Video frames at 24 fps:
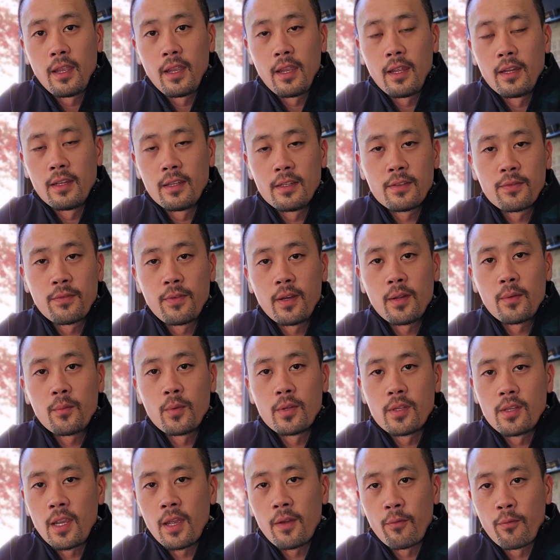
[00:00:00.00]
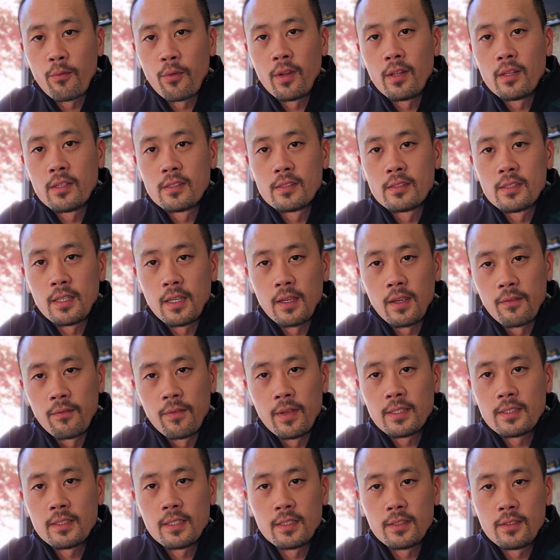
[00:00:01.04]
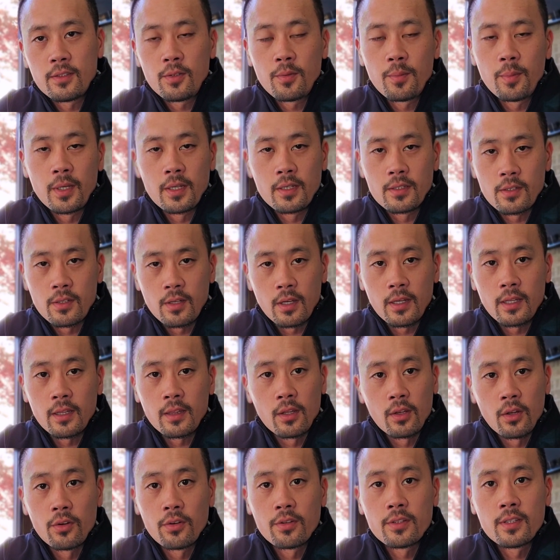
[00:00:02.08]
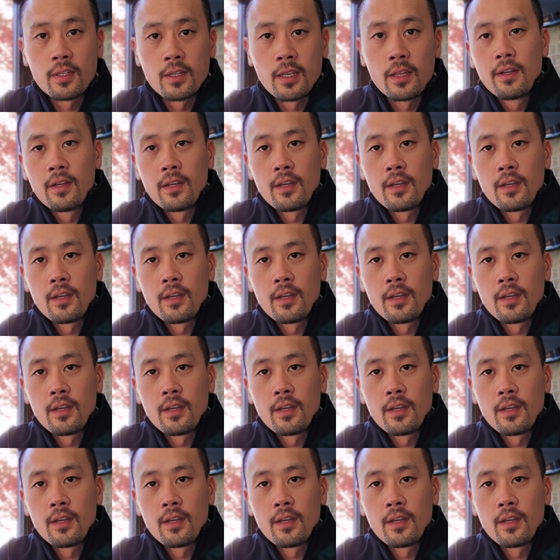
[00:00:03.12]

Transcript: And it's fun when you have friends like investing too, because you get to learn together.